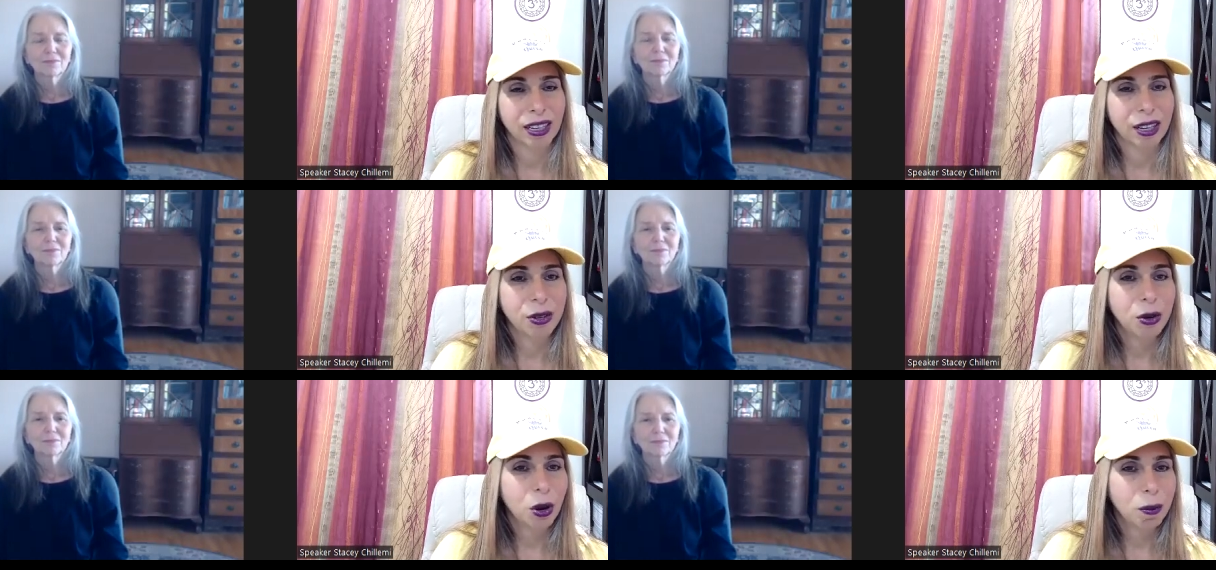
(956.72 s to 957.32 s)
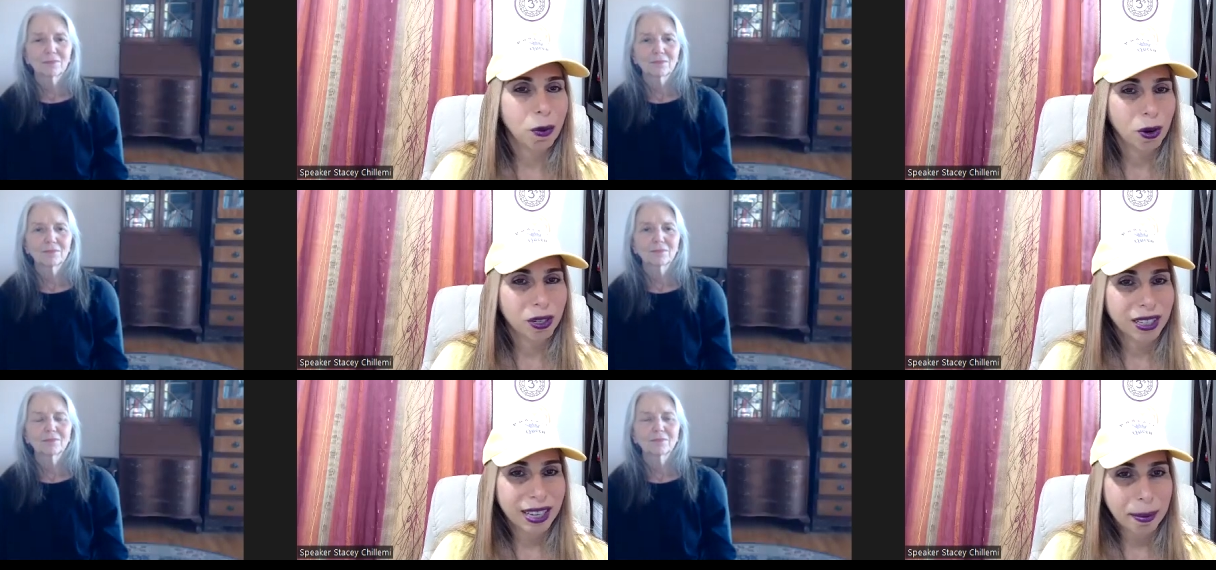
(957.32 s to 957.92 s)
Speaker 1: Can you go more
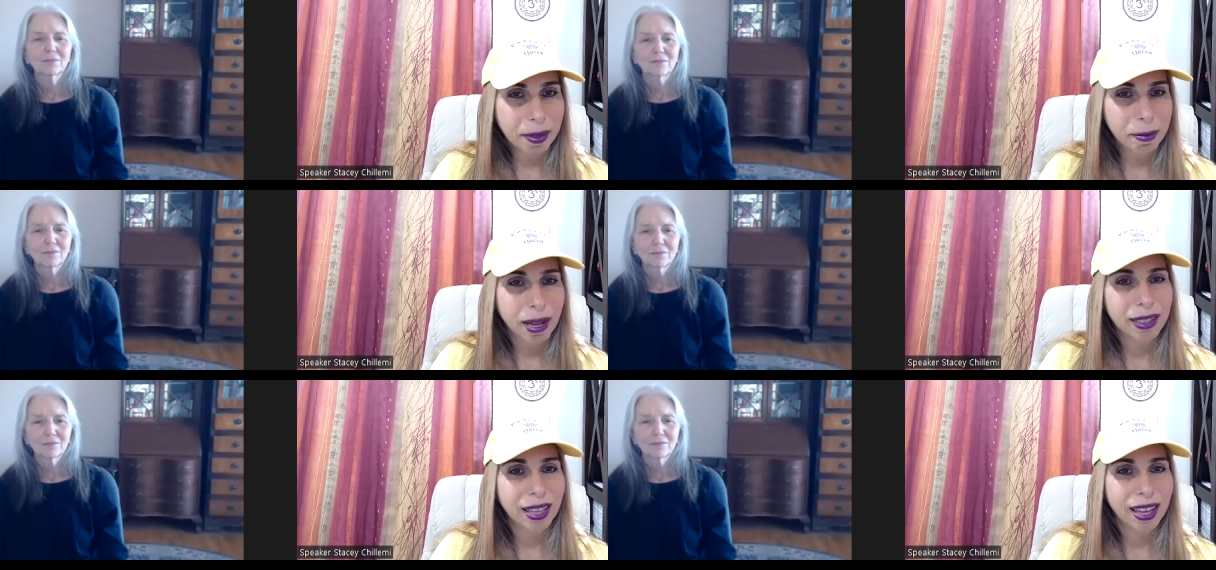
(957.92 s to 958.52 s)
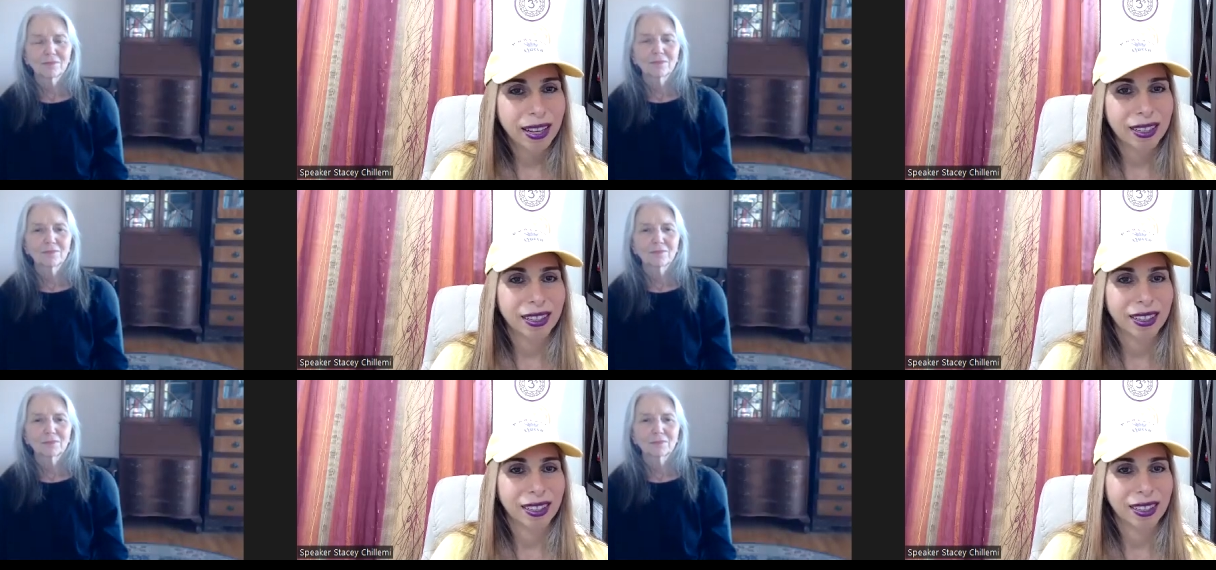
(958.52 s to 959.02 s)
into depth about that?